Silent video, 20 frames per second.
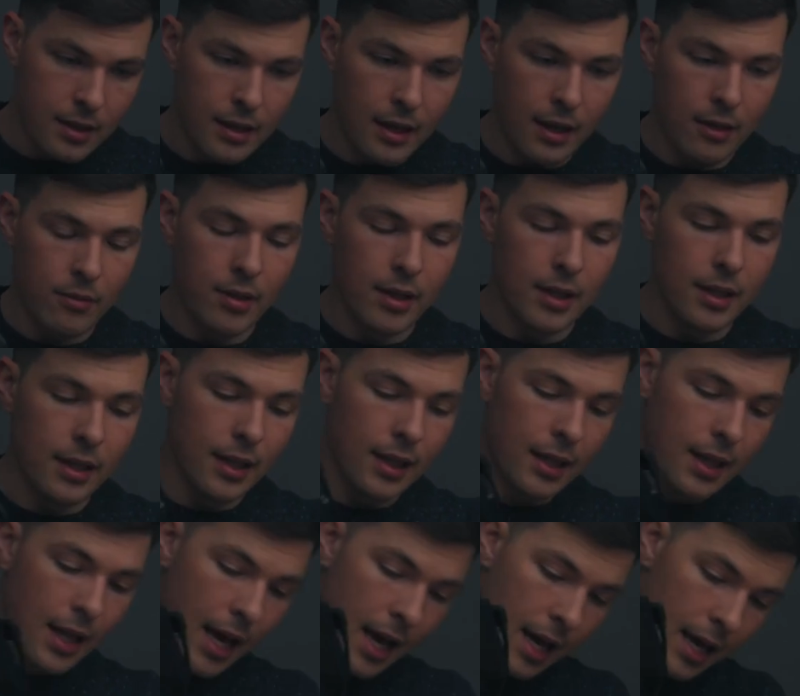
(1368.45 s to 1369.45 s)
I run it like
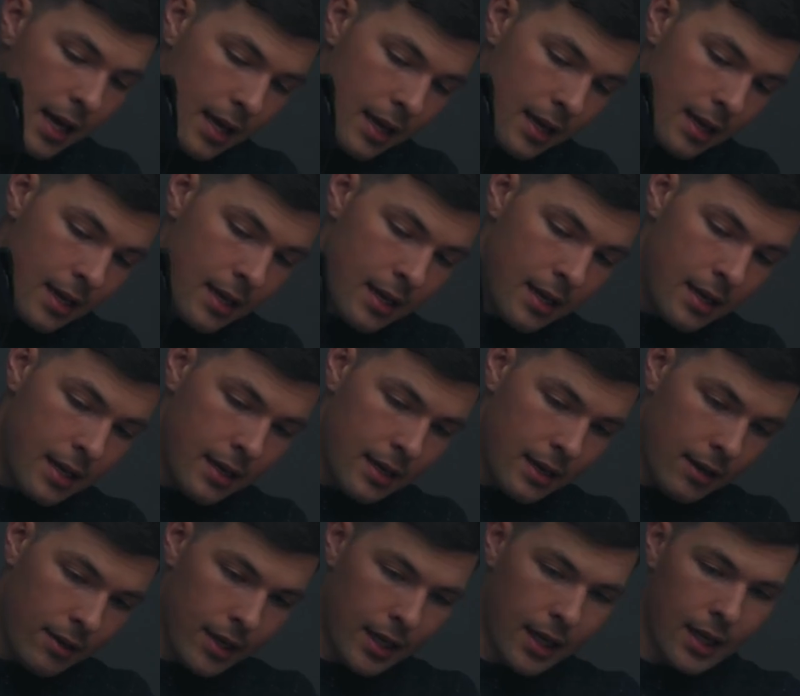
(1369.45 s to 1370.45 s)
that.
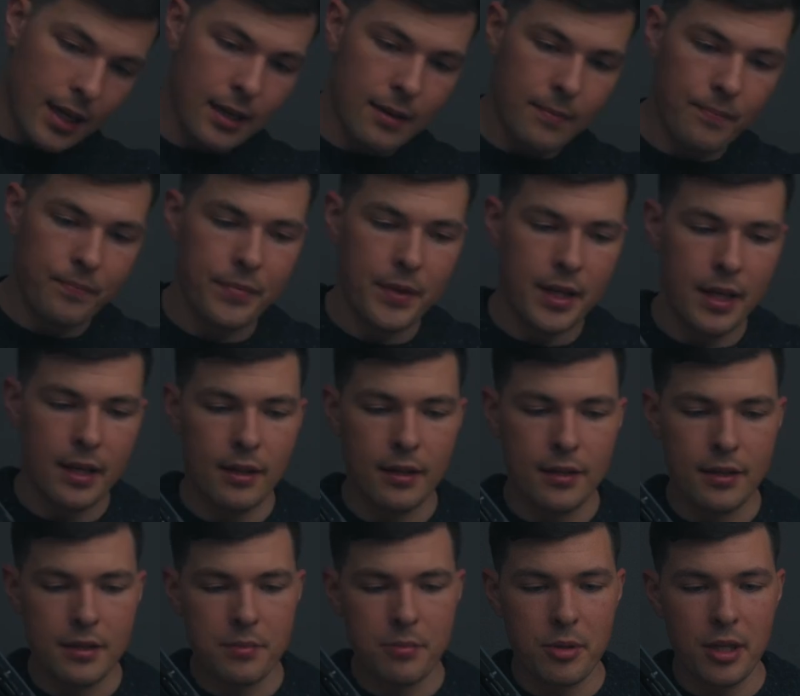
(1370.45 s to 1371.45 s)
Now I got it on
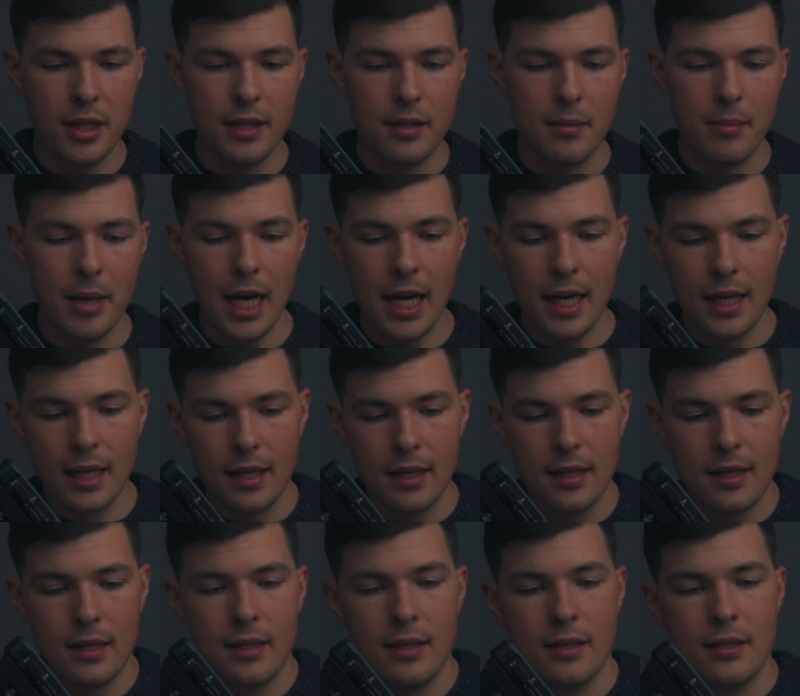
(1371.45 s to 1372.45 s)
the SmallRig in the back,
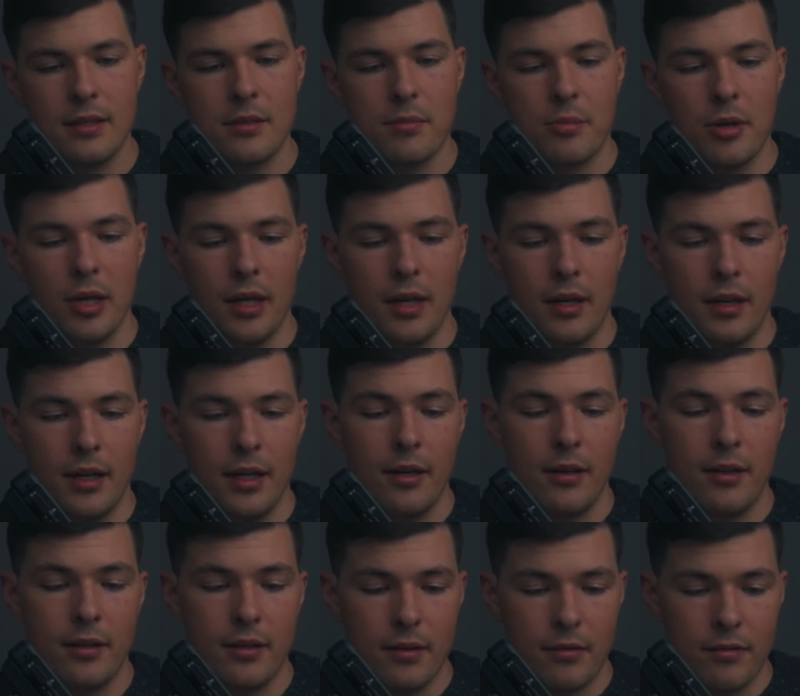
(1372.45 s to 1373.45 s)
SmallRig here
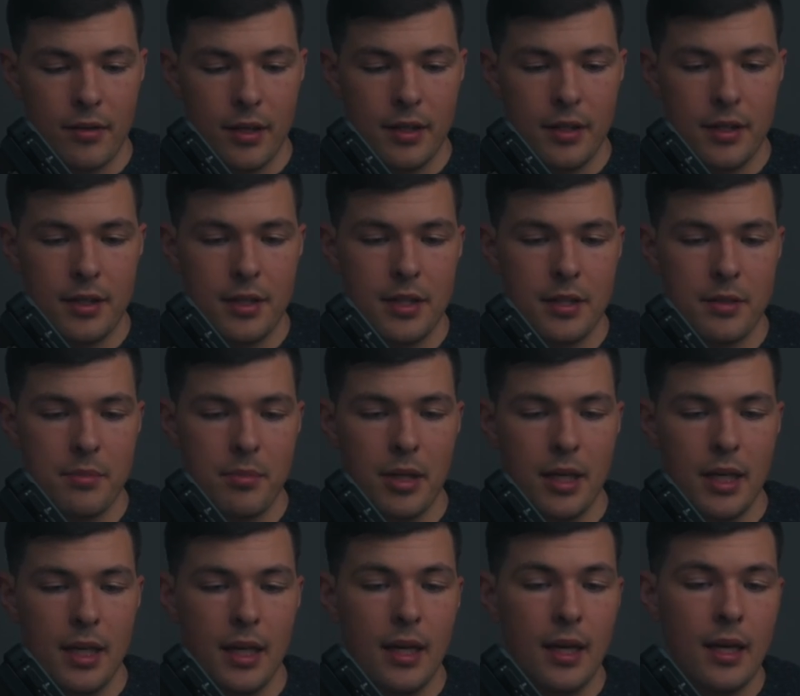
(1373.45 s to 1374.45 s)
on the front of the cheese
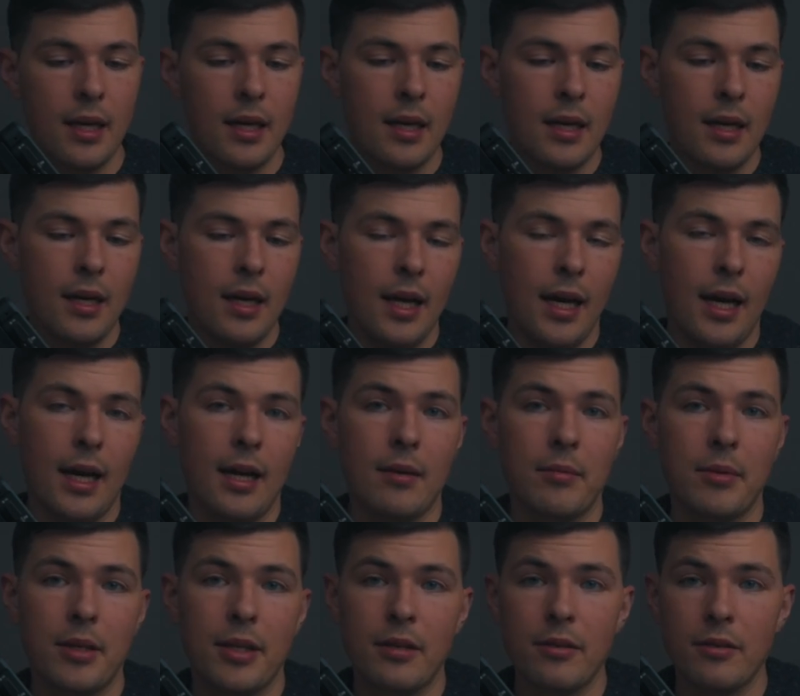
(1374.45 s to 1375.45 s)
plate, and I'm
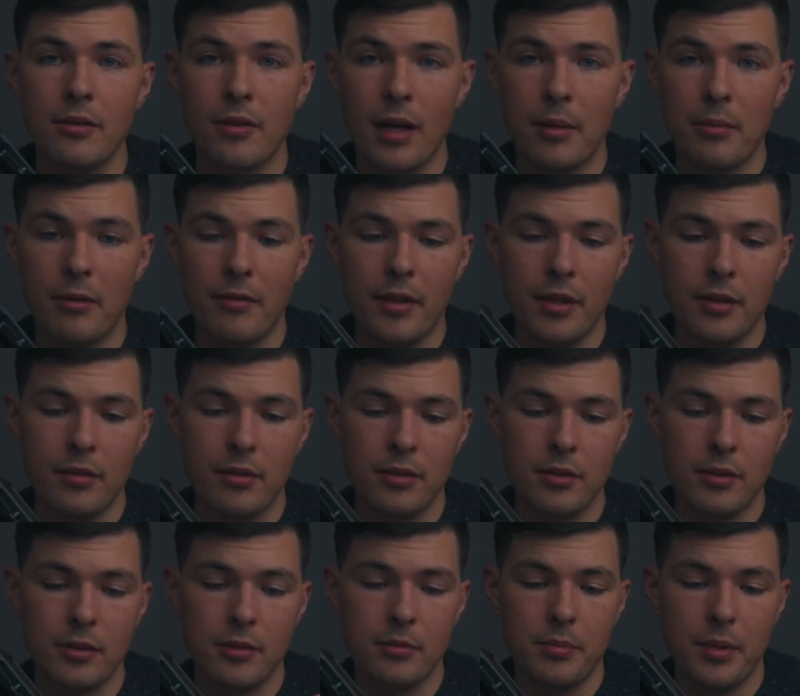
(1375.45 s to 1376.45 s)
gonna go grab a Velcro
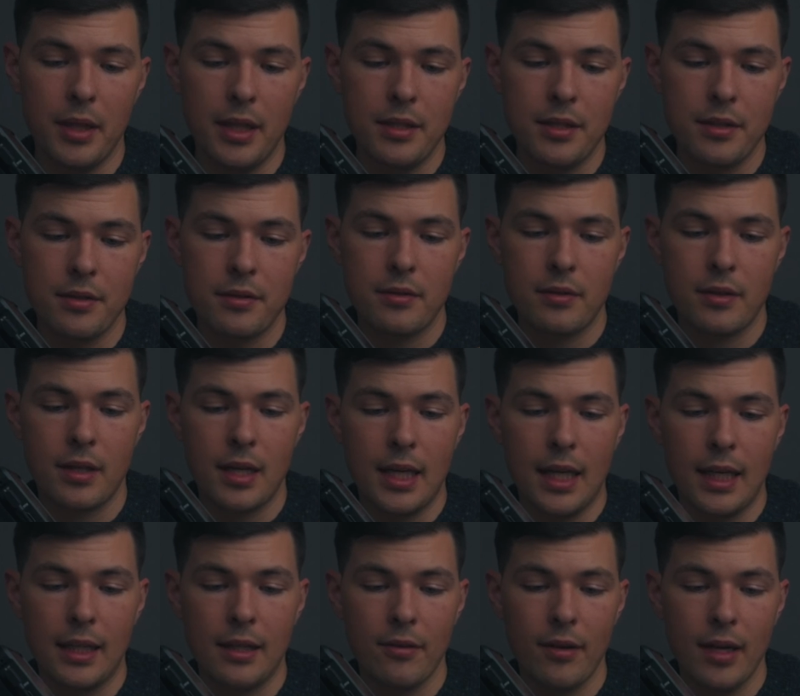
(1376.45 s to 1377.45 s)
loop and just
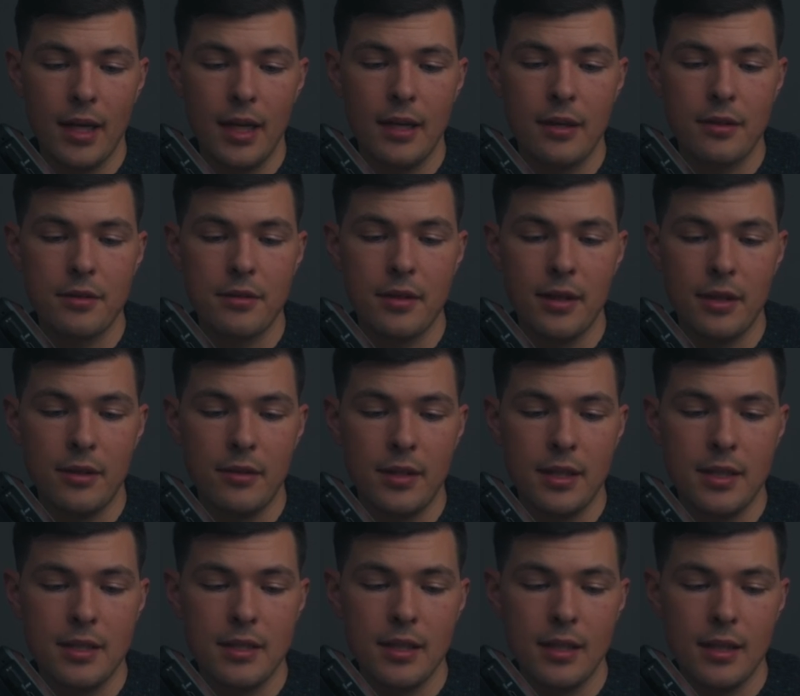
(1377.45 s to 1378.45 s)
connect it right here so then you
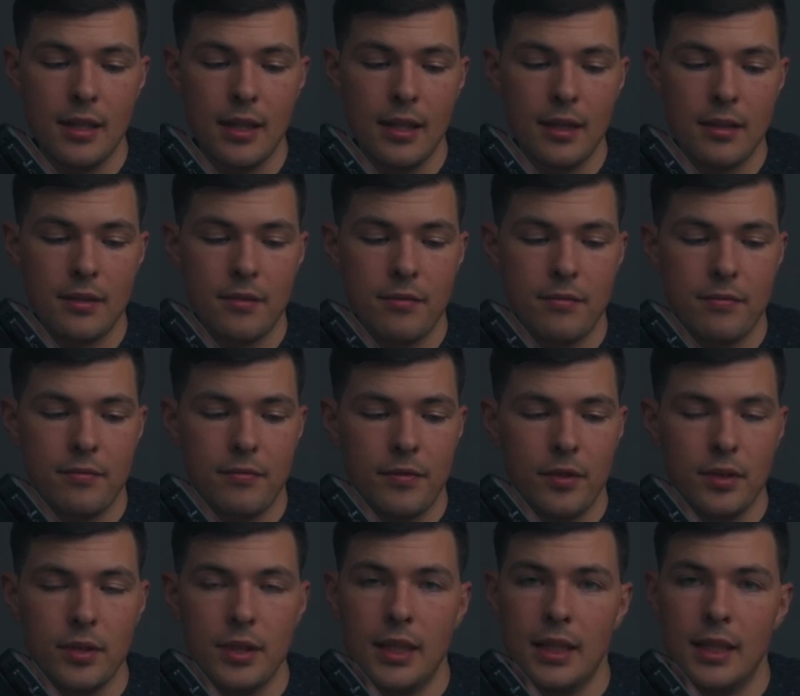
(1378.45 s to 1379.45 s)
can see that it's
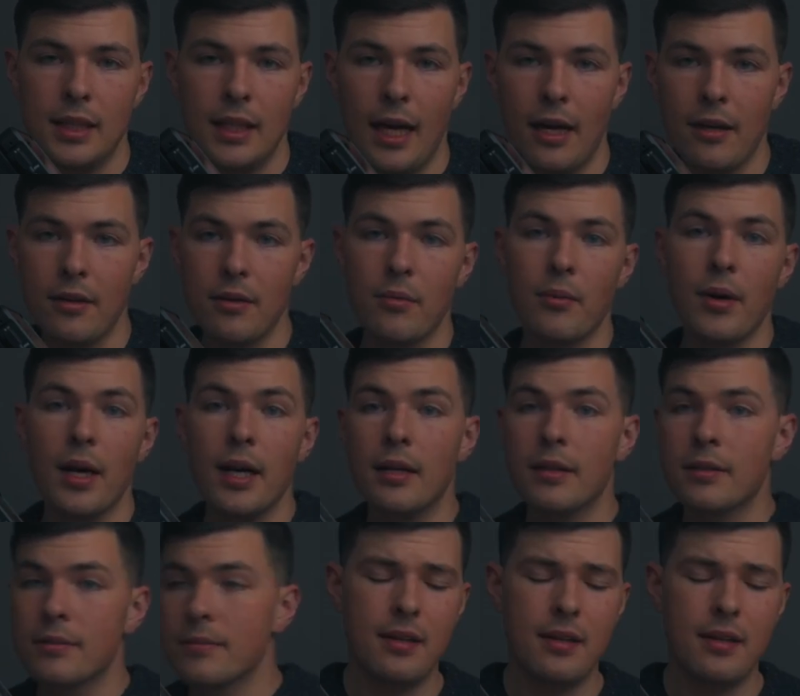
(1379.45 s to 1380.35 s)
fully out of the way.